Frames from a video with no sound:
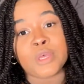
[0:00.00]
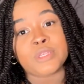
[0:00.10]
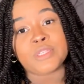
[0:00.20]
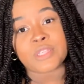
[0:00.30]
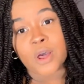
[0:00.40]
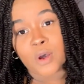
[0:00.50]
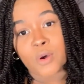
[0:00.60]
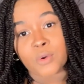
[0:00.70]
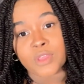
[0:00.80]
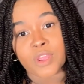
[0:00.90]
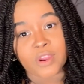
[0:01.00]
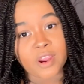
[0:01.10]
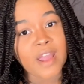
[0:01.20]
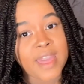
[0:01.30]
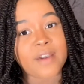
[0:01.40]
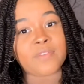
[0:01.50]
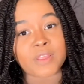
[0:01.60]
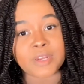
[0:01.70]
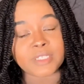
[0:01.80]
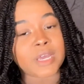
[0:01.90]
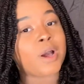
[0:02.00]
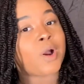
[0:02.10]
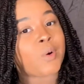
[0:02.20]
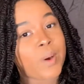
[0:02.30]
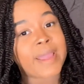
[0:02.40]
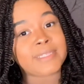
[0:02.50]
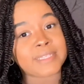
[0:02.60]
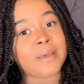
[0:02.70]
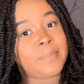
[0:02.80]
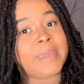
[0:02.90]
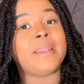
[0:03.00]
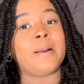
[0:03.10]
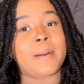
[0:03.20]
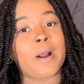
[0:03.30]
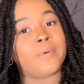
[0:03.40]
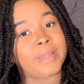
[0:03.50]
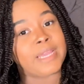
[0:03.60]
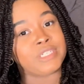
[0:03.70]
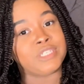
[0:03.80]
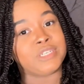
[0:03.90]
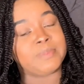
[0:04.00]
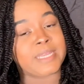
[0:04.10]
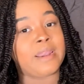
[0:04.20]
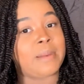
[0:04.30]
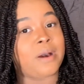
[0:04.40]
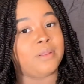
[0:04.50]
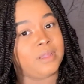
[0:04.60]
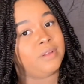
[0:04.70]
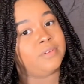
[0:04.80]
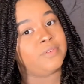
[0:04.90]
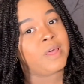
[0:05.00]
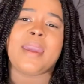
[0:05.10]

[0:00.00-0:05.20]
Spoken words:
So your girl have learned quite a bit about relationships and about love.